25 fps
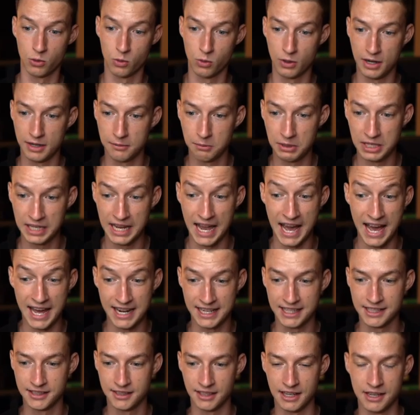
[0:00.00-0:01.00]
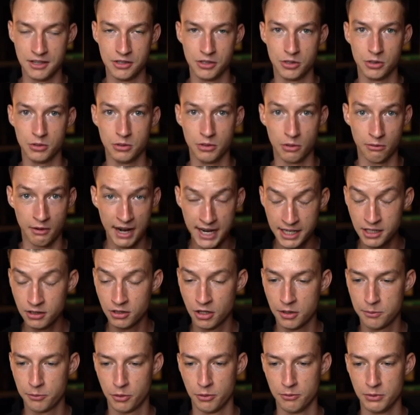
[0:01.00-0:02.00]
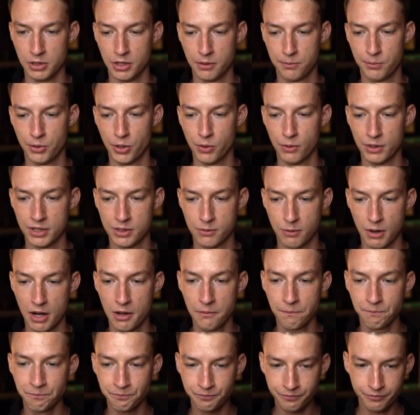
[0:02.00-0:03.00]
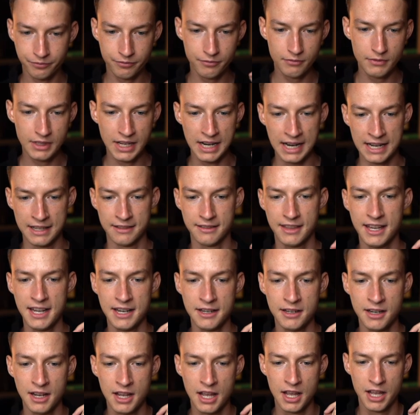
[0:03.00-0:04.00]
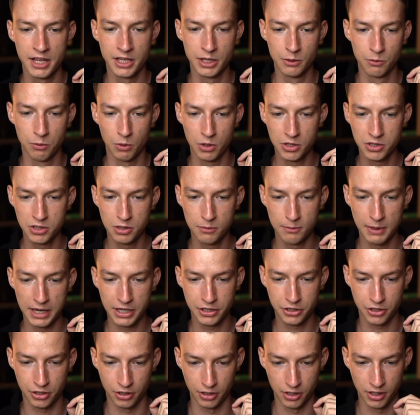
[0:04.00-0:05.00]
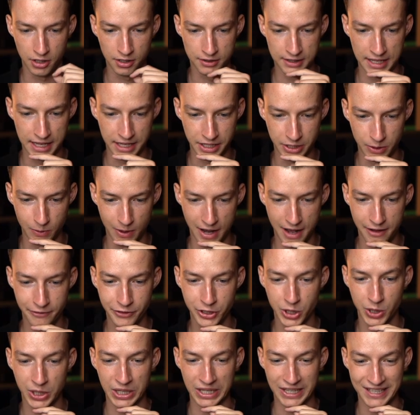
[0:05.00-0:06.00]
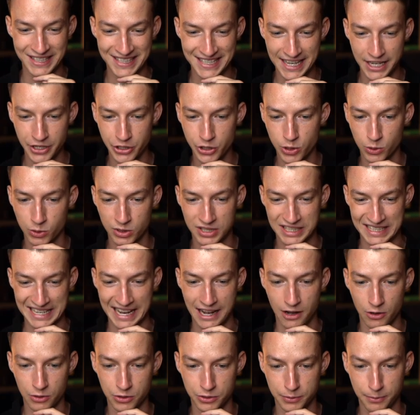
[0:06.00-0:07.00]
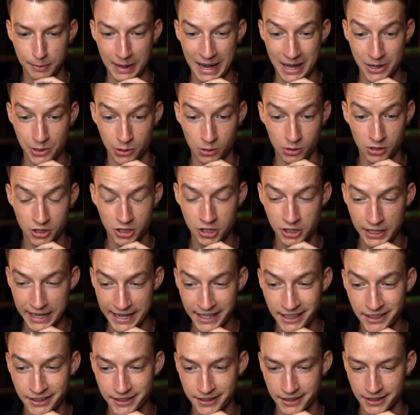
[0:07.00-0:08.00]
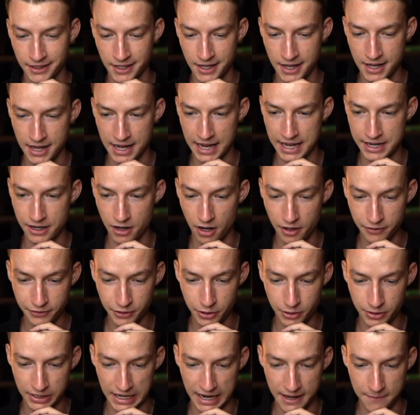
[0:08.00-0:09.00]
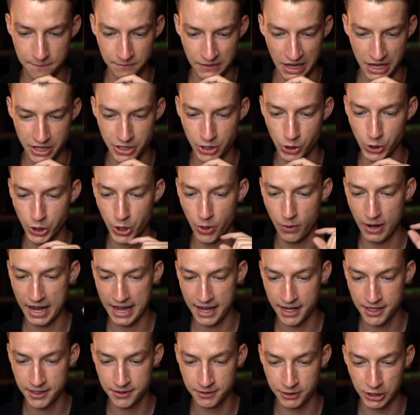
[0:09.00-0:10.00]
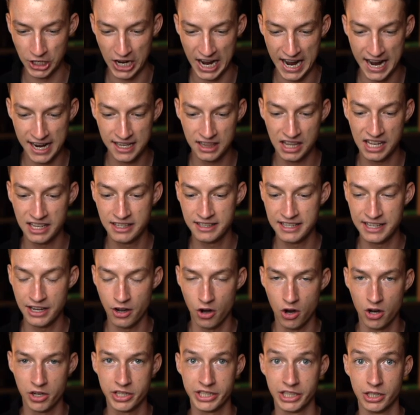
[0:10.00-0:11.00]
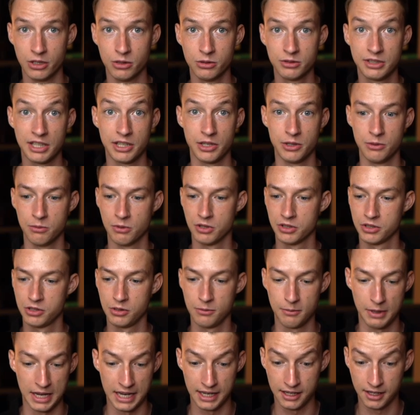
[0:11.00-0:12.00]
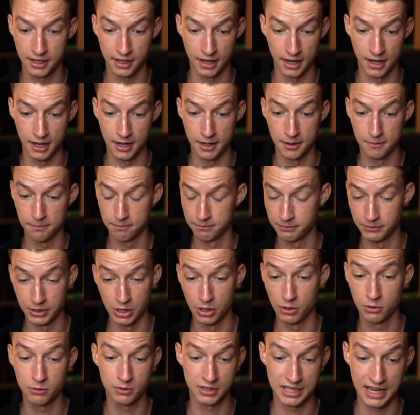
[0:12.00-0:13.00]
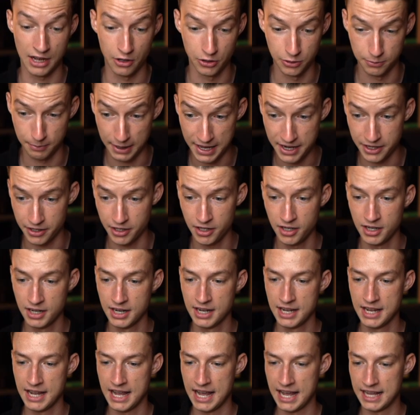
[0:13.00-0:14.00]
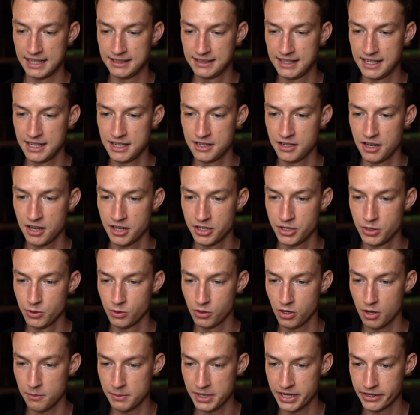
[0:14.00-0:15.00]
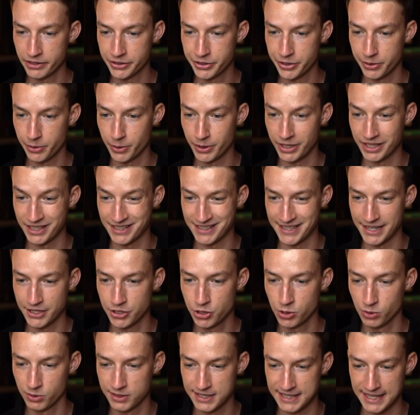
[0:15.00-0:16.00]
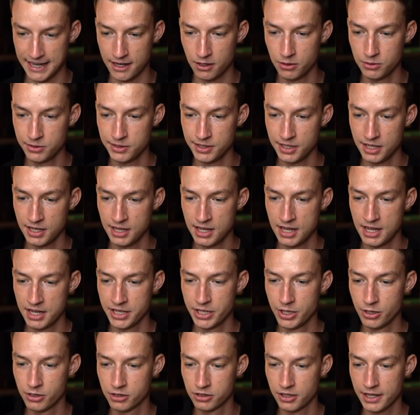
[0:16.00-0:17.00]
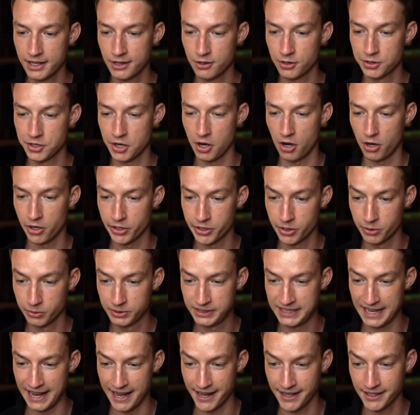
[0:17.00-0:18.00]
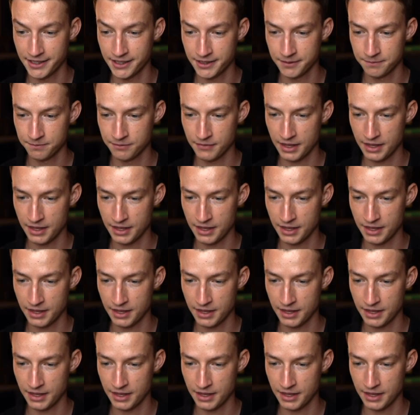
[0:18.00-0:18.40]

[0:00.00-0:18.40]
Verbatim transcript: already be added into the regular Premiere Pro as well. And then you want to make sure that you have your essential sound panel clicked. And after that, you go ahead, you highlight the audio that you want to make, uh, you know, sound better. And then you come here to your essential sound, you click on auto tag.